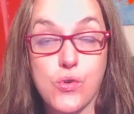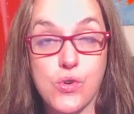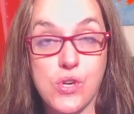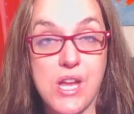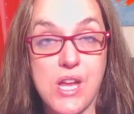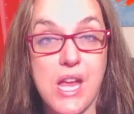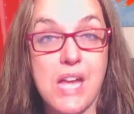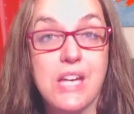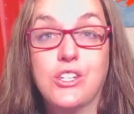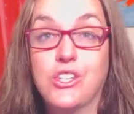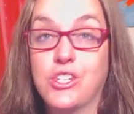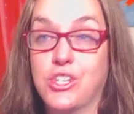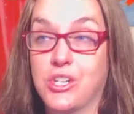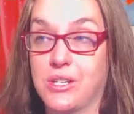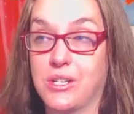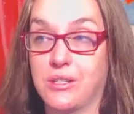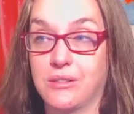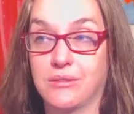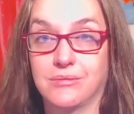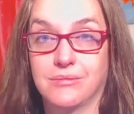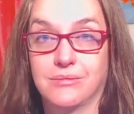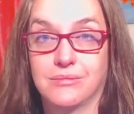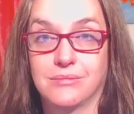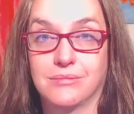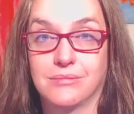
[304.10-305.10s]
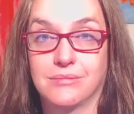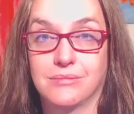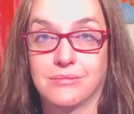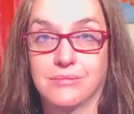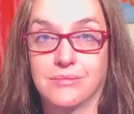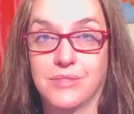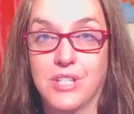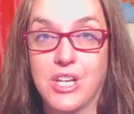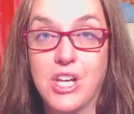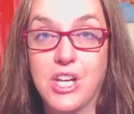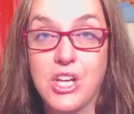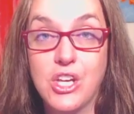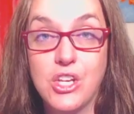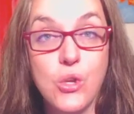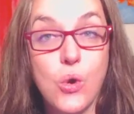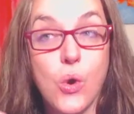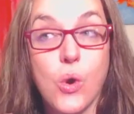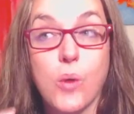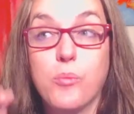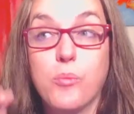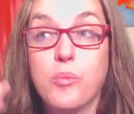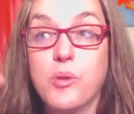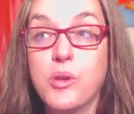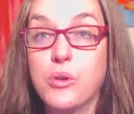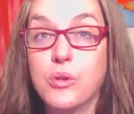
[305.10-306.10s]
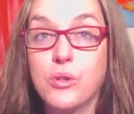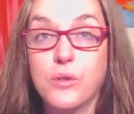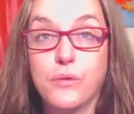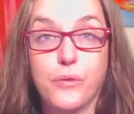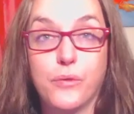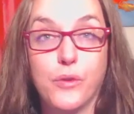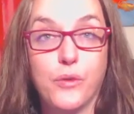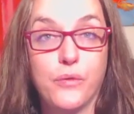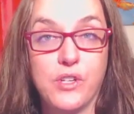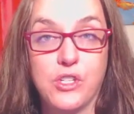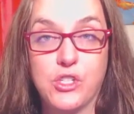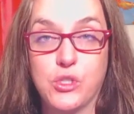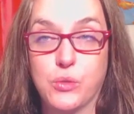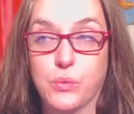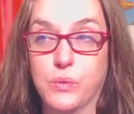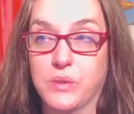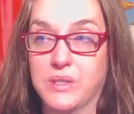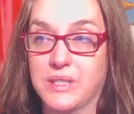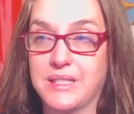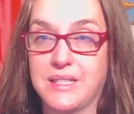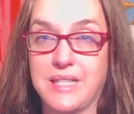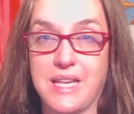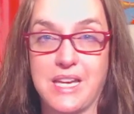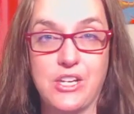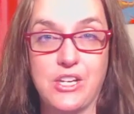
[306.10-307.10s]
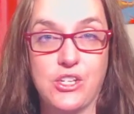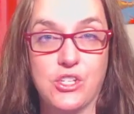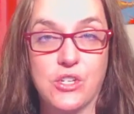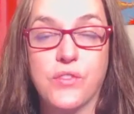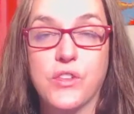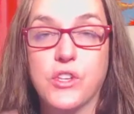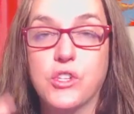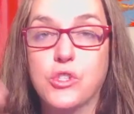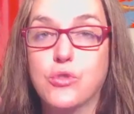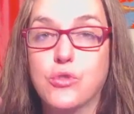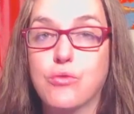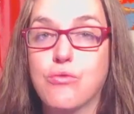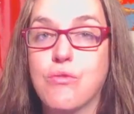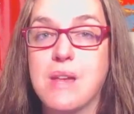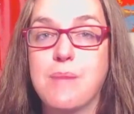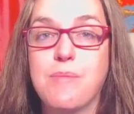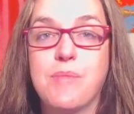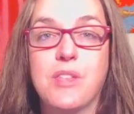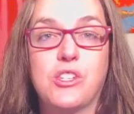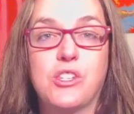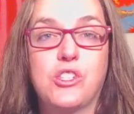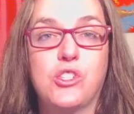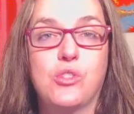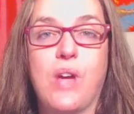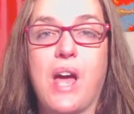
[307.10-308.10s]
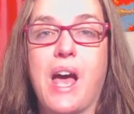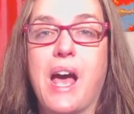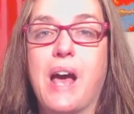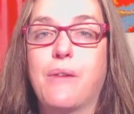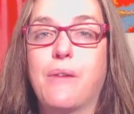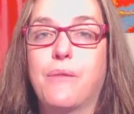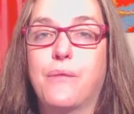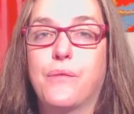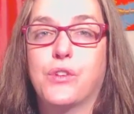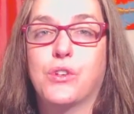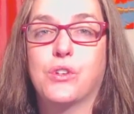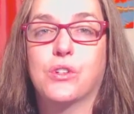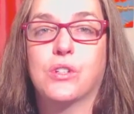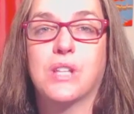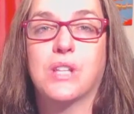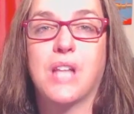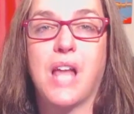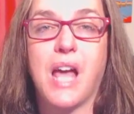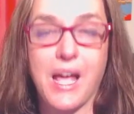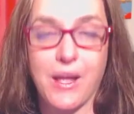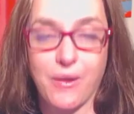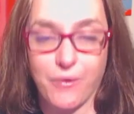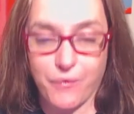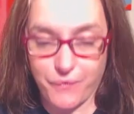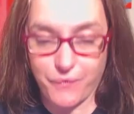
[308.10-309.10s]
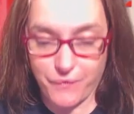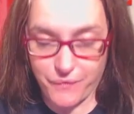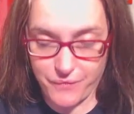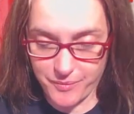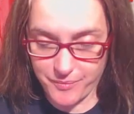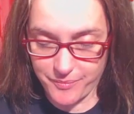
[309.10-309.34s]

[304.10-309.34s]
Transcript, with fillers: creation, your beautiful visualization, the dream that you have for your life.